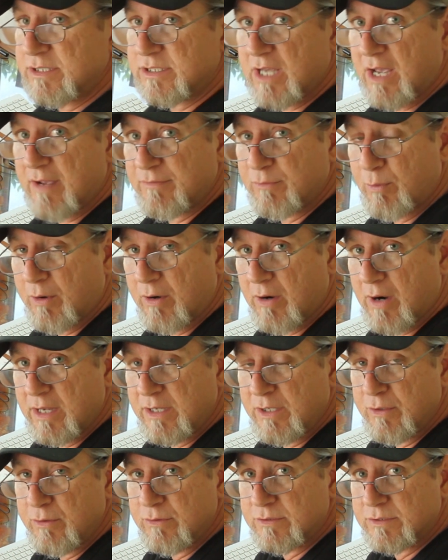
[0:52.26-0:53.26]
software, I
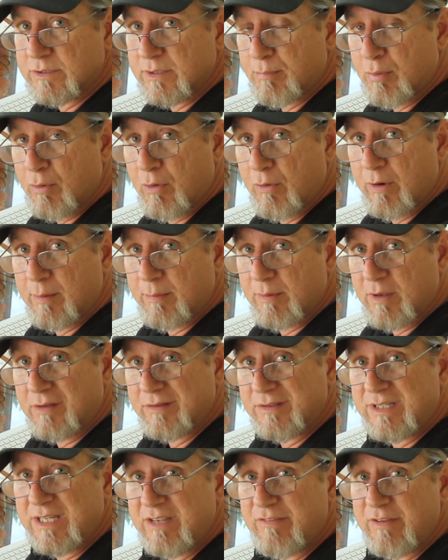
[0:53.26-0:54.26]
use a program
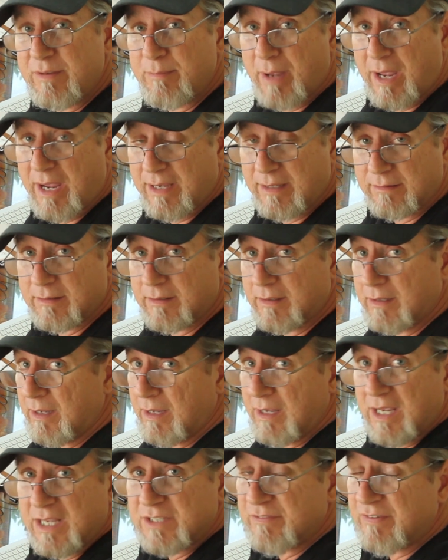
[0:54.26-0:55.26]
called TVPaint.
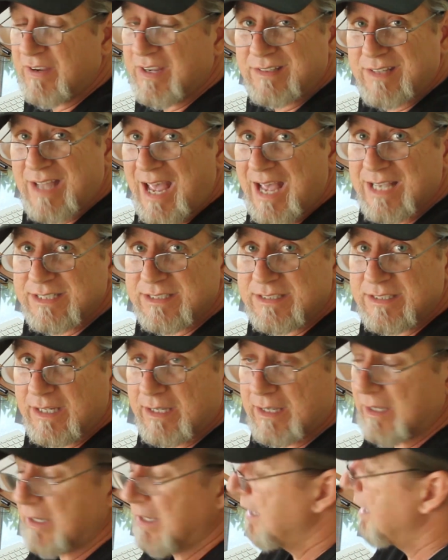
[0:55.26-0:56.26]
It's
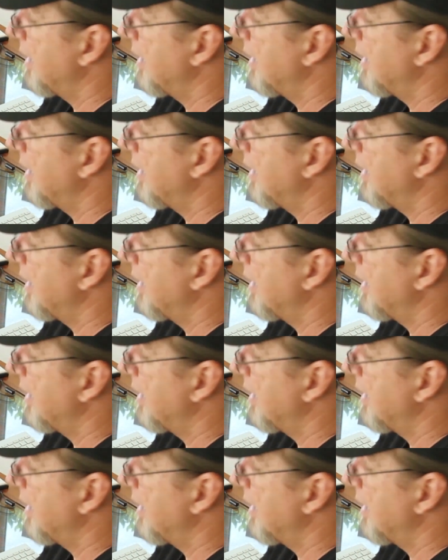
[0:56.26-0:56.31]
fantastic